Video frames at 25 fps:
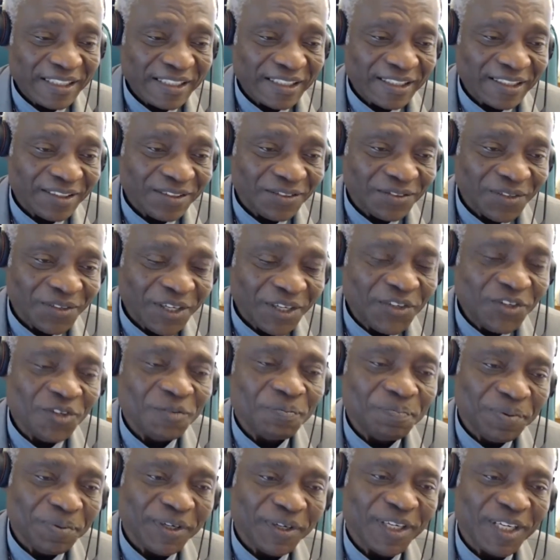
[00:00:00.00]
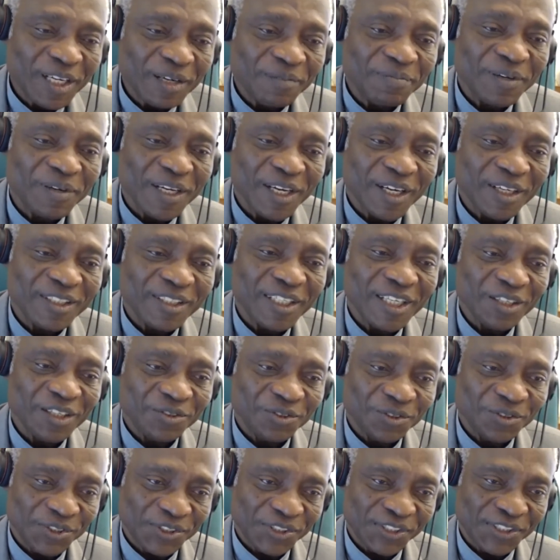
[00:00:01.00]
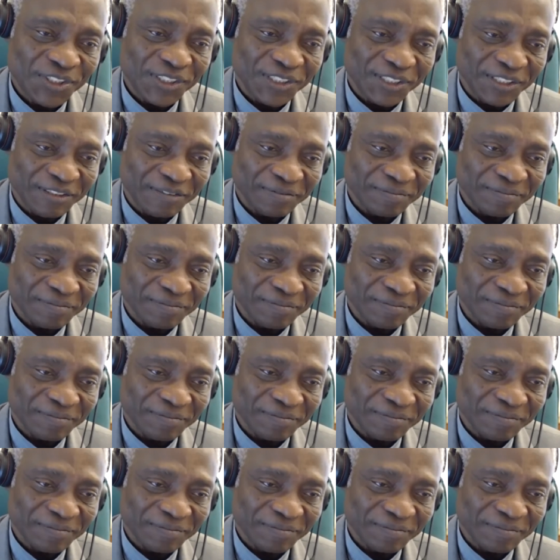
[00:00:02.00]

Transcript: when you pick up Laudato Si,